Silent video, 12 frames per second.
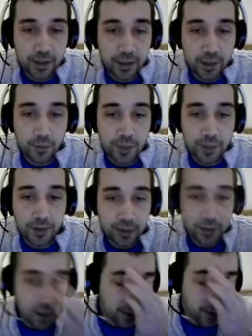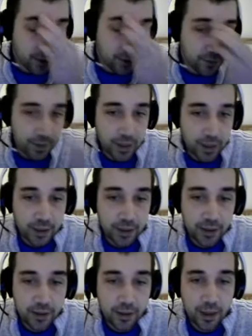will be the start of my
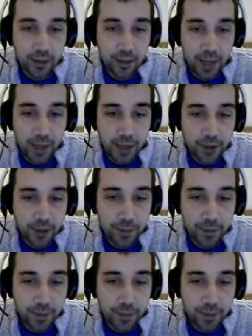airship.